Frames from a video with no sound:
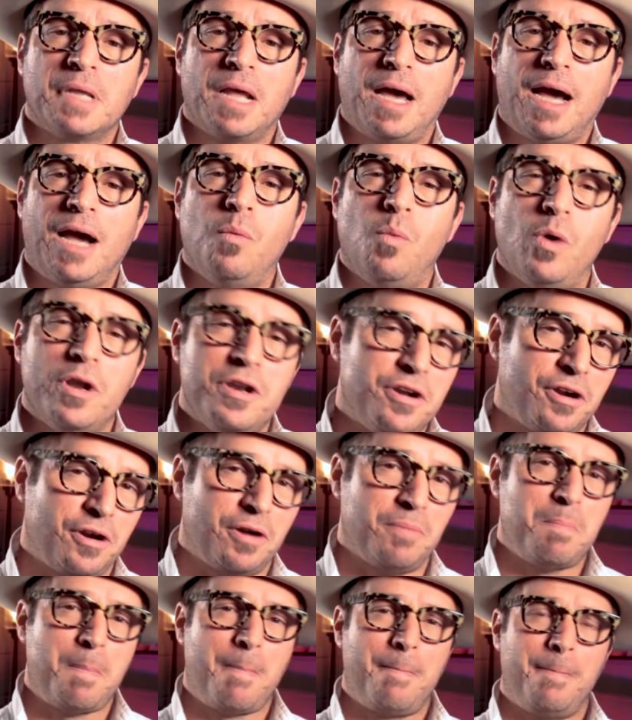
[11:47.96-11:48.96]
I
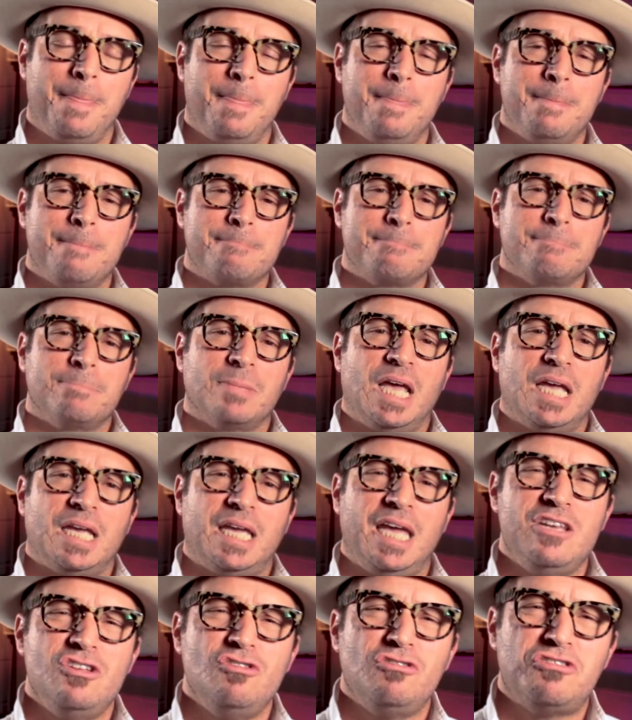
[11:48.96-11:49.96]
wonder,
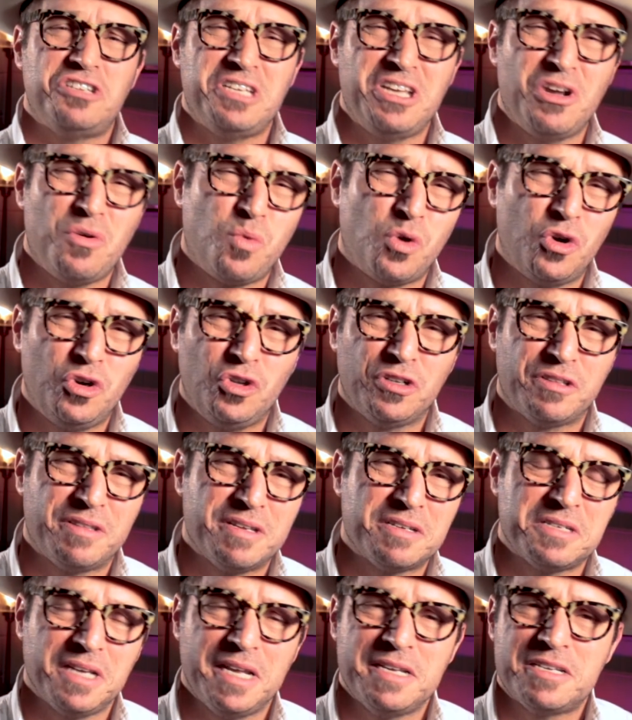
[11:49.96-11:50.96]
can you see a world
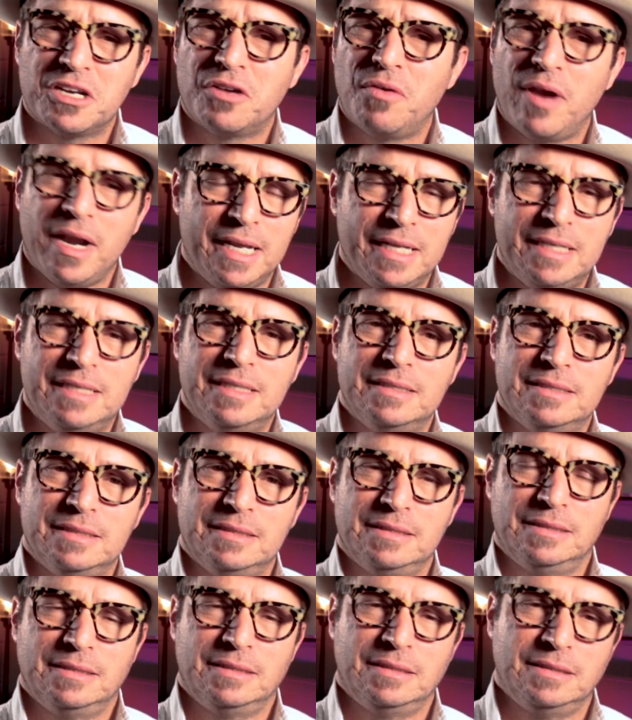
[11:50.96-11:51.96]
this integrated?
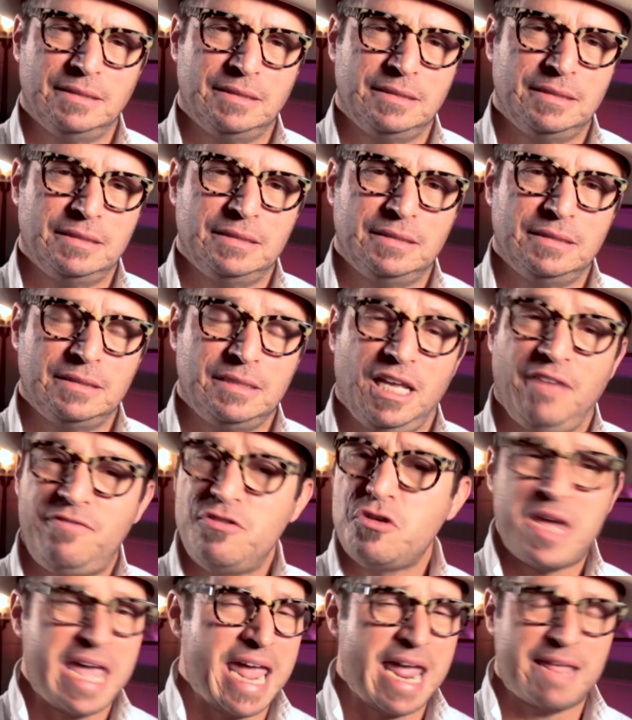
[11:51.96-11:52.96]
If
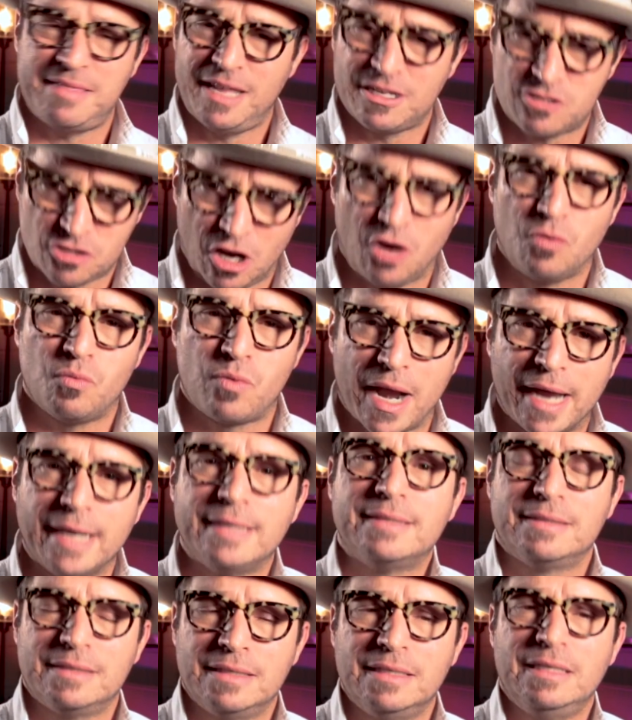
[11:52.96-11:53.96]
you can't, that's all
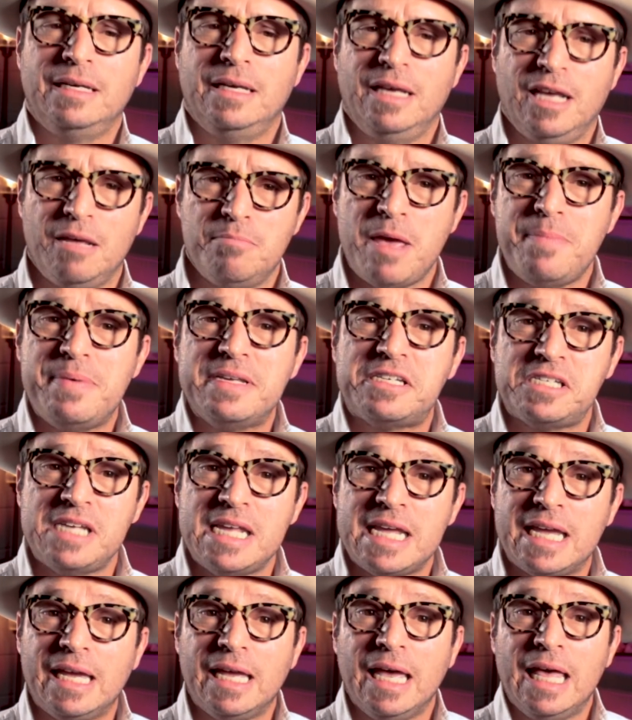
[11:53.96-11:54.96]
right. Maybe
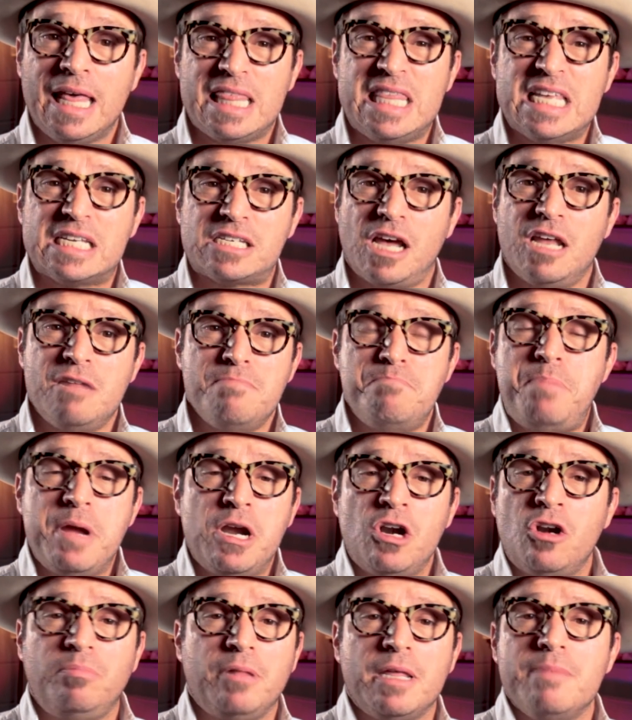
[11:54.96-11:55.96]
seeing this
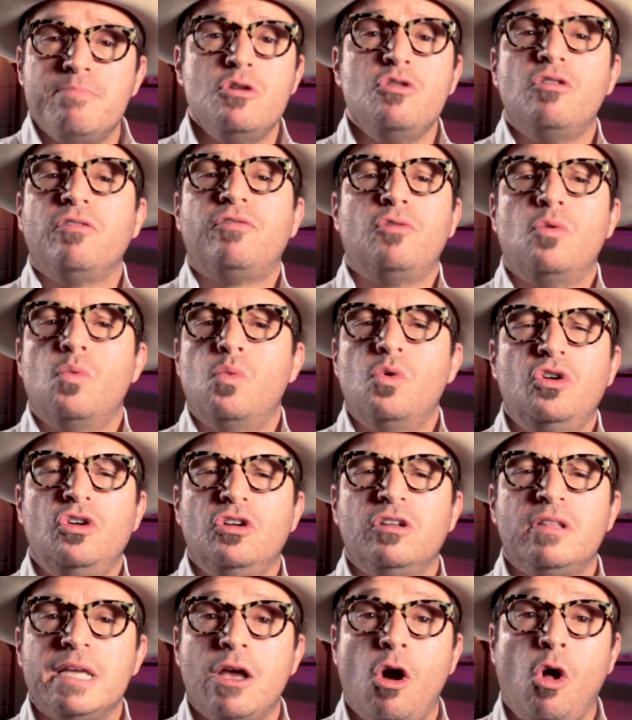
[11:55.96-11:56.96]
unbearably beautiful
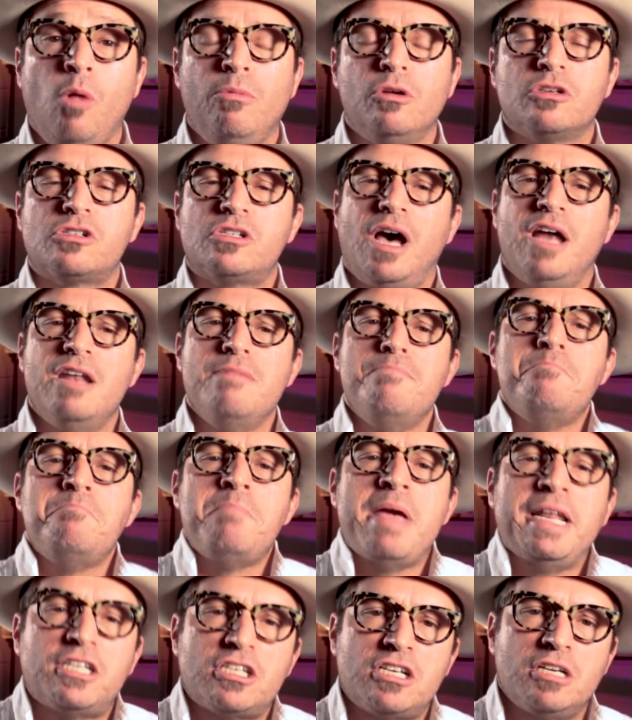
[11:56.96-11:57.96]
world, the almost
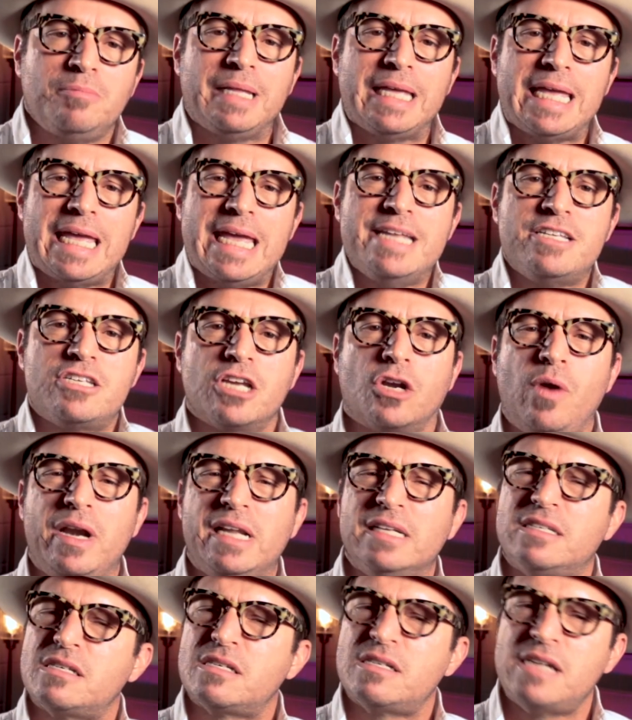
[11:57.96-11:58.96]
unmentionably
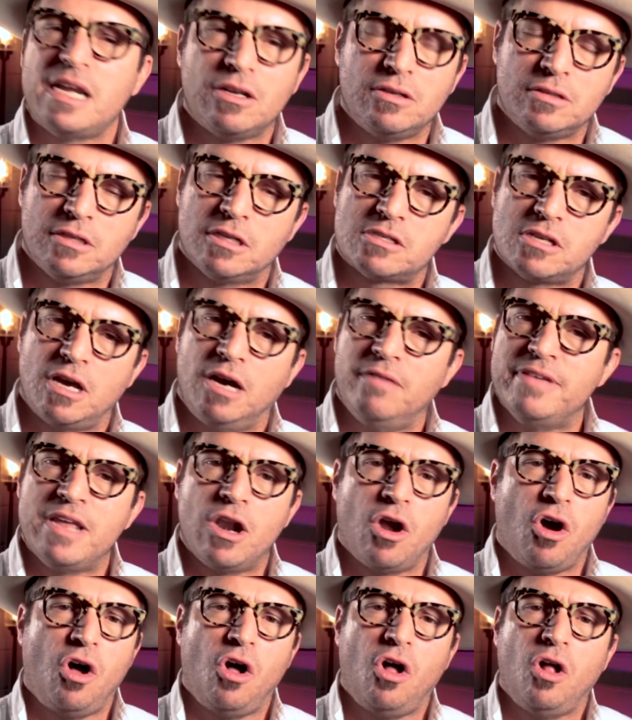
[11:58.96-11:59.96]
integrated singleness of it
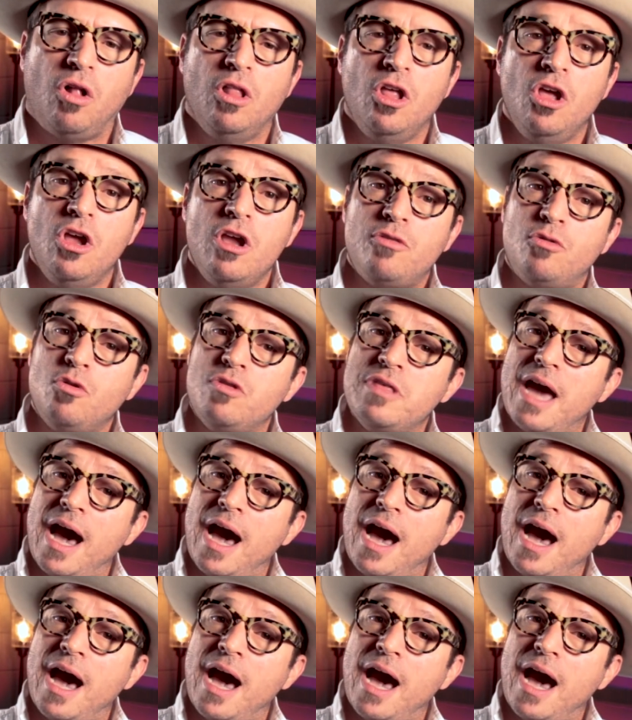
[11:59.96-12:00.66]
all through the